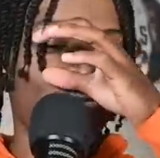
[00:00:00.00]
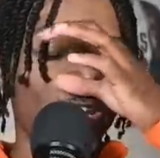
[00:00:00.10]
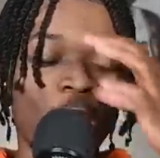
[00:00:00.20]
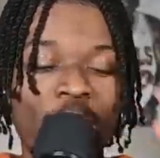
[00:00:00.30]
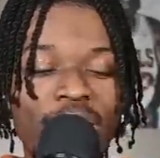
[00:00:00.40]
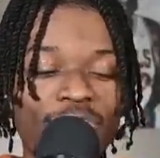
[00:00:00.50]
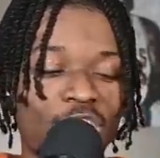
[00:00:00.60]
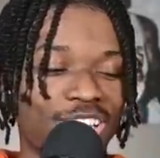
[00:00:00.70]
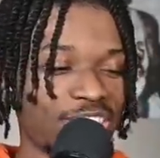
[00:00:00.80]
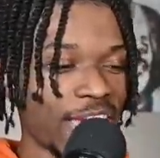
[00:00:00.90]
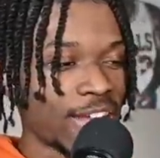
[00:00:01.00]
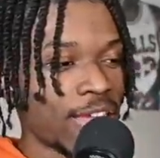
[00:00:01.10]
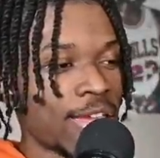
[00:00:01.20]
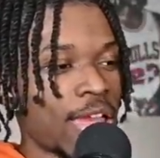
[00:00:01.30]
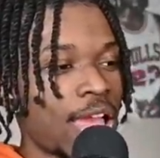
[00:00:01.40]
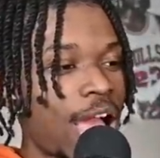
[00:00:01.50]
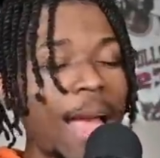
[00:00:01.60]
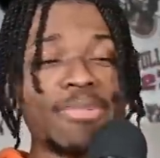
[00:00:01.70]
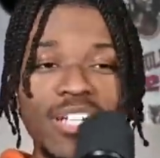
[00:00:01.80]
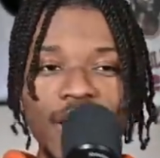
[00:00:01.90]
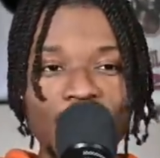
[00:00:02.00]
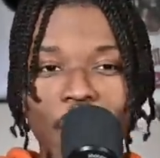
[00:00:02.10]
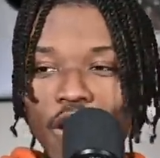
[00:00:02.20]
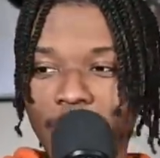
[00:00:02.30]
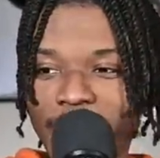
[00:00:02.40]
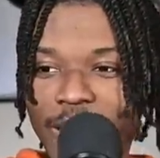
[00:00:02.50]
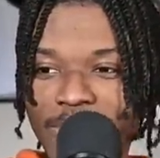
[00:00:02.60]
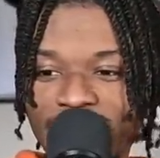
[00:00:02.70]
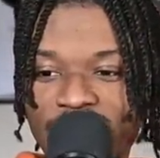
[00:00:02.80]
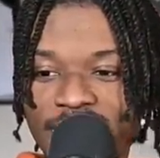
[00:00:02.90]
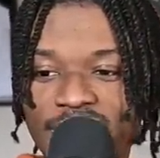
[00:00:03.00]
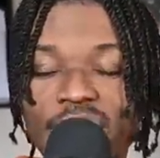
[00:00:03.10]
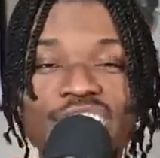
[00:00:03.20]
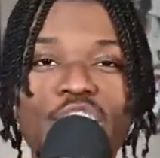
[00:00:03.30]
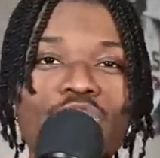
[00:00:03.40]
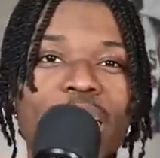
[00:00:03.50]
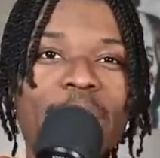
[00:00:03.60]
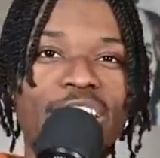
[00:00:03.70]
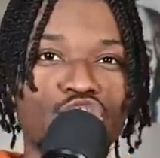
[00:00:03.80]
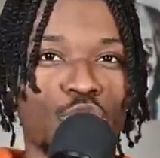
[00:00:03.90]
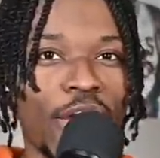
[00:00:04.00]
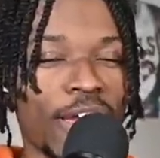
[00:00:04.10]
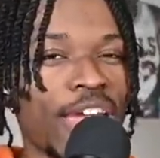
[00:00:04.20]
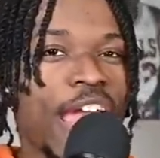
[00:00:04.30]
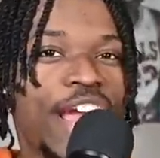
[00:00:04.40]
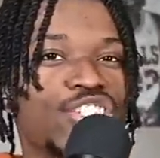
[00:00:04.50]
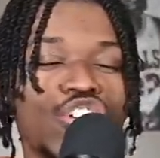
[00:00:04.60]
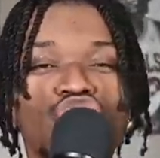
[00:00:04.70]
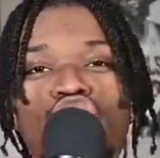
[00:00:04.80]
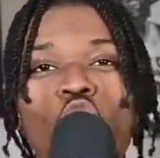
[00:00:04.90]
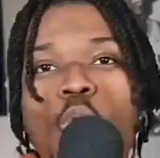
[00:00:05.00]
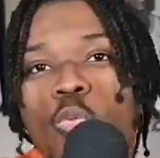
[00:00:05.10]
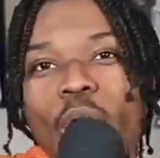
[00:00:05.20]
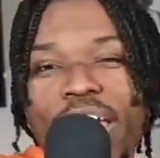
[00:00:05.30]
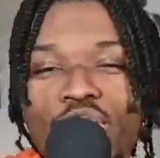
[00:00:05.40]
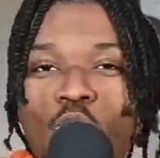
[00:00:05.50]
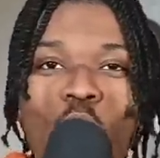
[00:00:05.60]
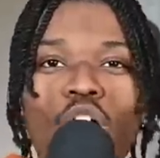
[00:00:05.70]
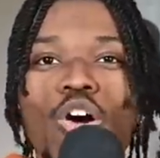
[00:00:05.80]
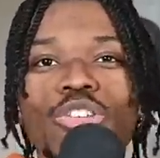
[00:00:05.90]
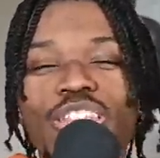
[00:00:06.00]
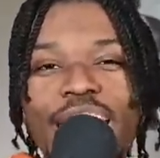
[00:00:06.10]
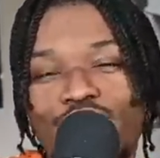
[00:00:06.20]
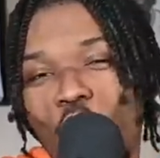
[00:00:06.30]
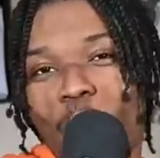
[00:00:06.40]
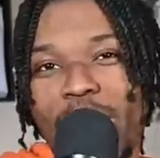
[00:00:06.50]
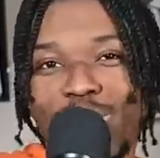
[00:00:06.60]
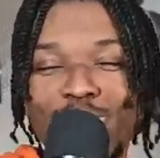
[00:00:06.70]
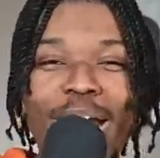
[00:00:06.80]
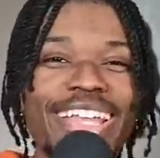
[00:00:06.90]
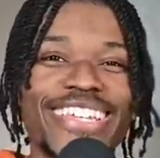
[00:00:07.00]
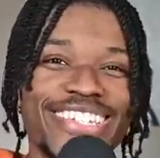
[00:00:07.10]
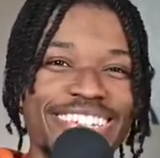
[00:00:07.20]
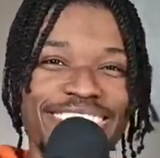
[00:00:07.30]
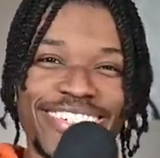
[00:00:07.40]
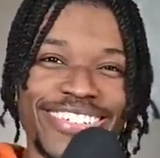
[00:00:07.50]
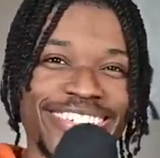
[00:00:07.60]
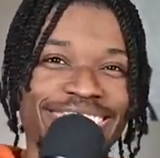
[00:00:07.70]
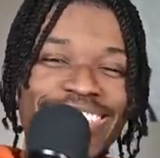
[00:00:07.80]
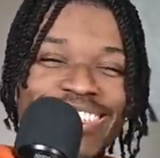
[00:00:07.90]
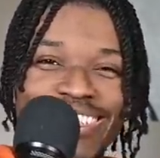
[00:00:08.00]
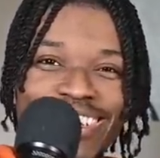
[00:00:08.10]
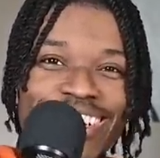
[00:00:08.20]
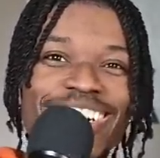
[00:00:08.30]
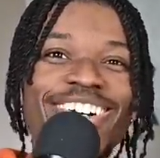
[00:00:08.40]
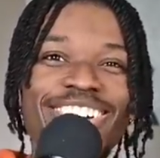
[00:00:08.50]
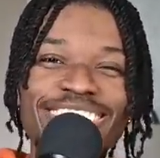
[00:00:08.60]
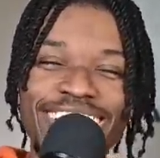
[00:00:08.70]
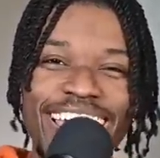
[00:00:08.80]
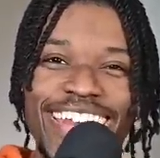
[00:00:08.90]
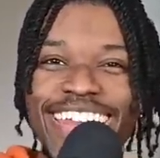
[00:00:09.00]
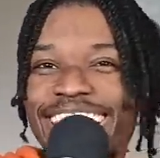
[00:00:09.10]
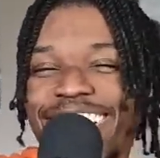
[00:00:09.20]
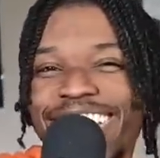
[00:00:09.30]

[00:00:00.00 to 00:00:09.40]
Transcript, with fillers: video, in that video I said, I'm done talking about them this season until they make a trade. Because there's no way in the world that they don't make a trade this year. And, and here,